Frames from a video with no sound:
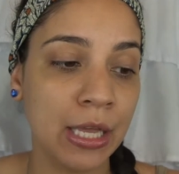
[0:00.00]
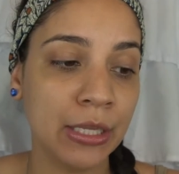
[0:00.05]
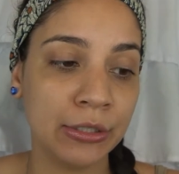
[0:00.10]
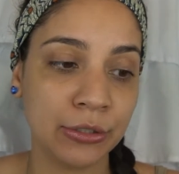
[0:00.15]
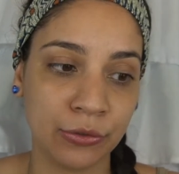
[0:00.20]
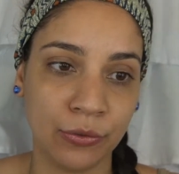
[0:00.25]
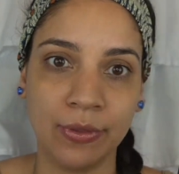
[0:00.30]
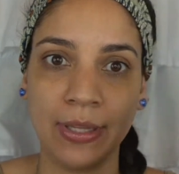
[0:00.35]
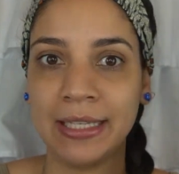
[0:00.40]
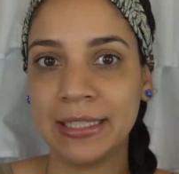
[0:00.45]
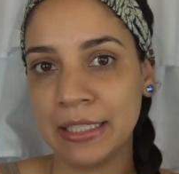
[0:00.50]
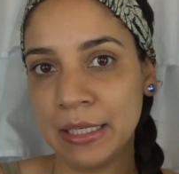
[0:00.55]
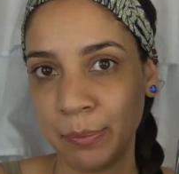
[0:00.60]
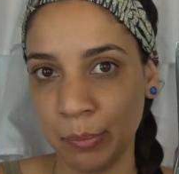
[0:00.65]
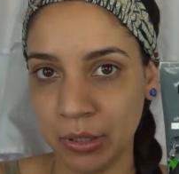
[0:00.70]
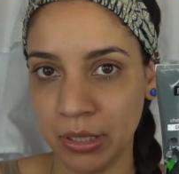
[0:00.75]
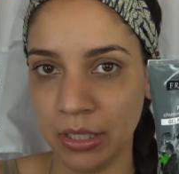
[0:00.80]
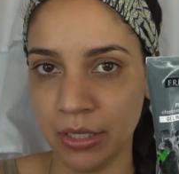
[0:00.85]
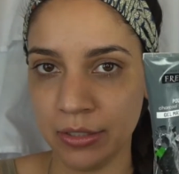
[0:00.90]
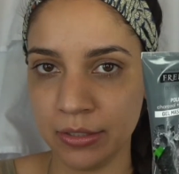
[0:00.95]
So that's a
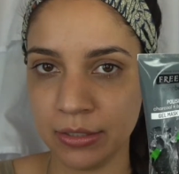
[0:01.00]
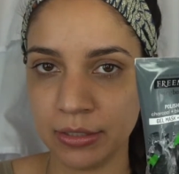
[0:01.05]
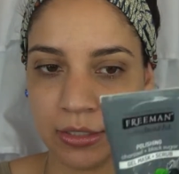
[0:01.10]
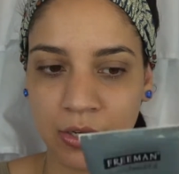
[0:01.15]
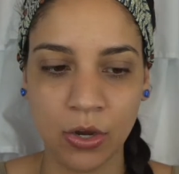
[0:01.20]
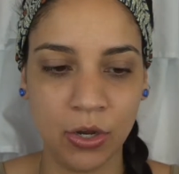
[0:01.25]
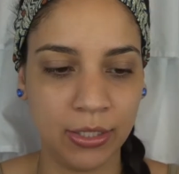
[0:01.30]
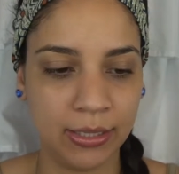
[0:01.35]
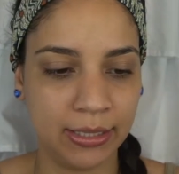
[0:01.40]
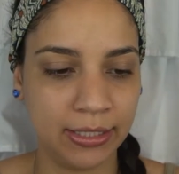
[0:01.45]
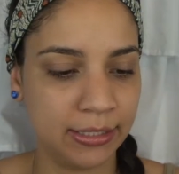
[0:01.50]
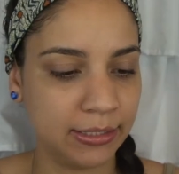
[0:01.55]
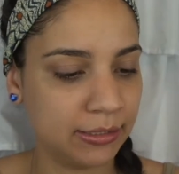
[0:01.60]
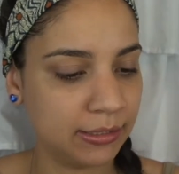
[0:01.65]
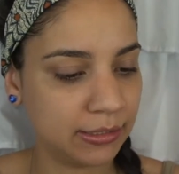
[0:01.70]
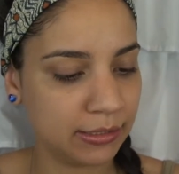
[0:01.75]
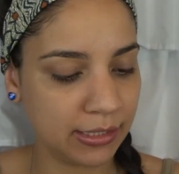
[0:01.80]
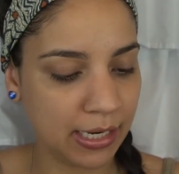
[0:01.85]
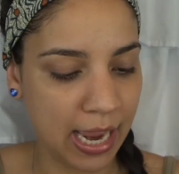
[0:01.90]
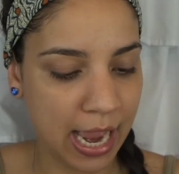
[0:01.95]
plus on
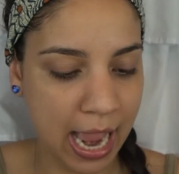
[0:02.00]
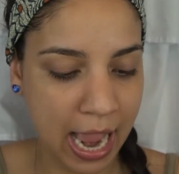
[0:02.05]
this.